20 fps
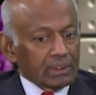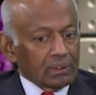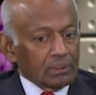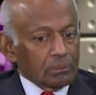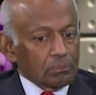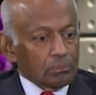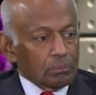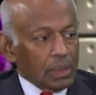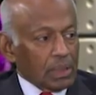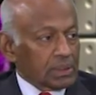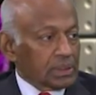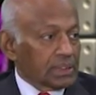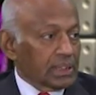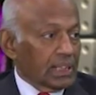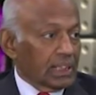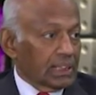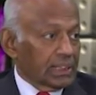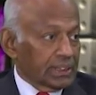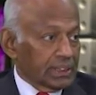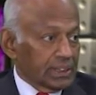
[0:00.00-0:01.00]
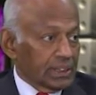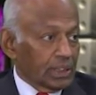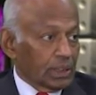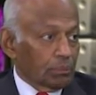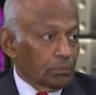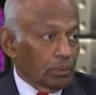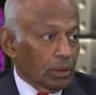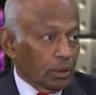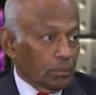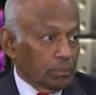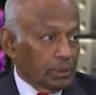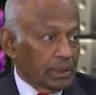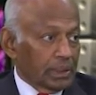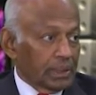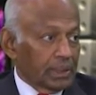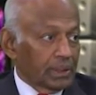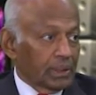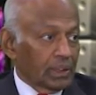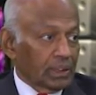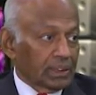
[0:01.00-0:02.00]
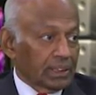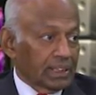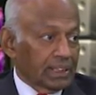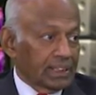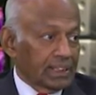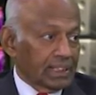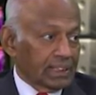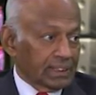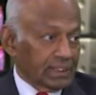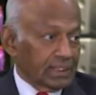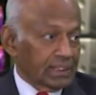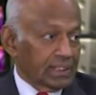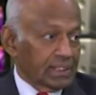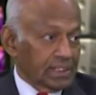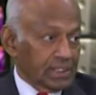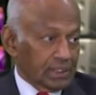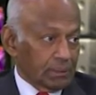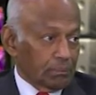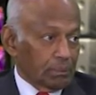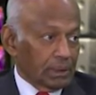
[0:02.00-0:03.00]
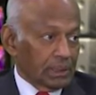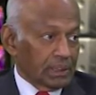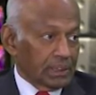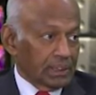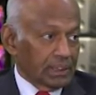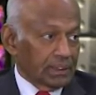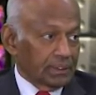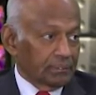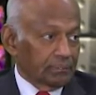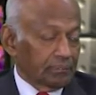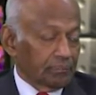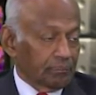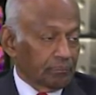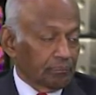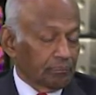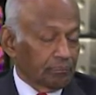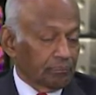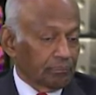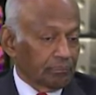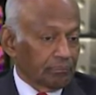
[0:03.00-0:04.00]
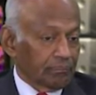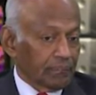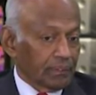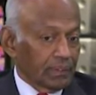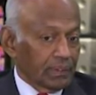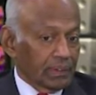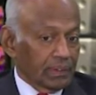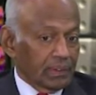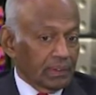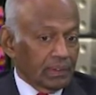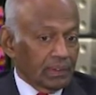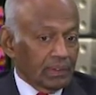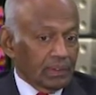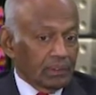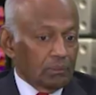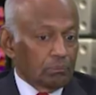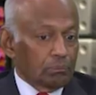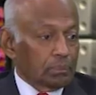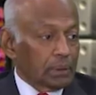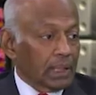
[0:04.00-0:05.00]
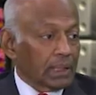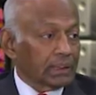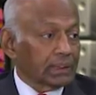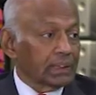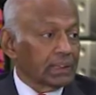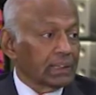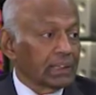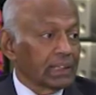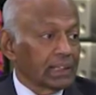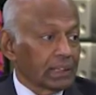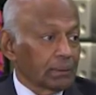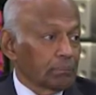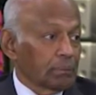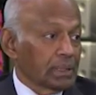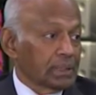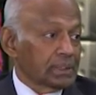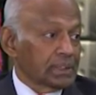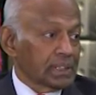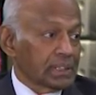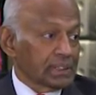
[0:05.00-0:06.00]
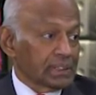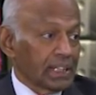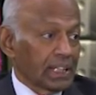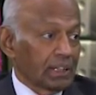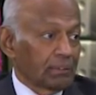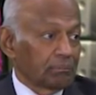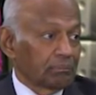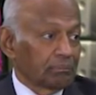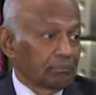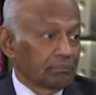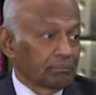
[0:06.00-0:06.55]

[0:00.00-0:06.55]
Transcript: mortality and morbidity, or the death and disability, practically remains the same.